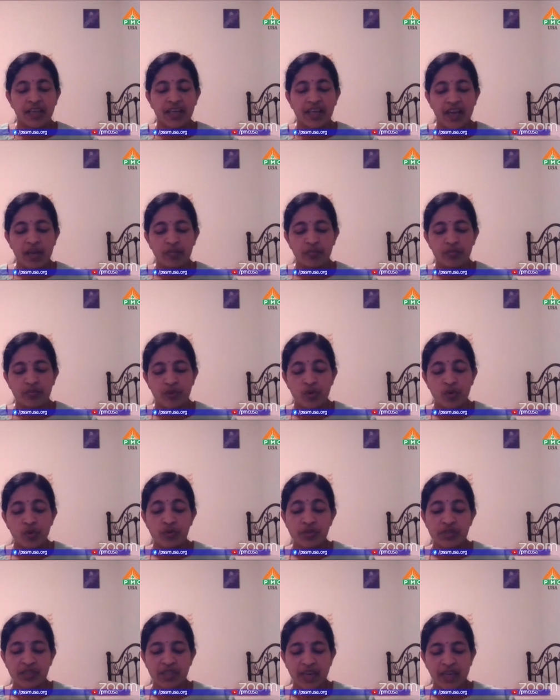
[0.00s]
I'm
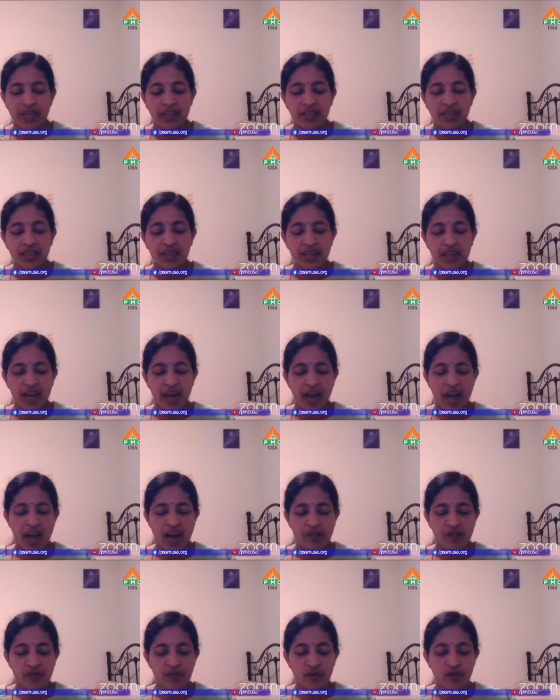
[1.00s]
more centered
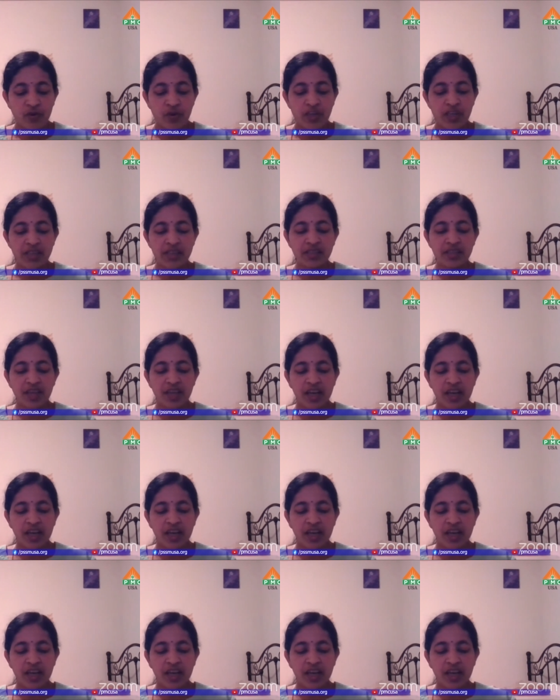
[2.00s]
and focused.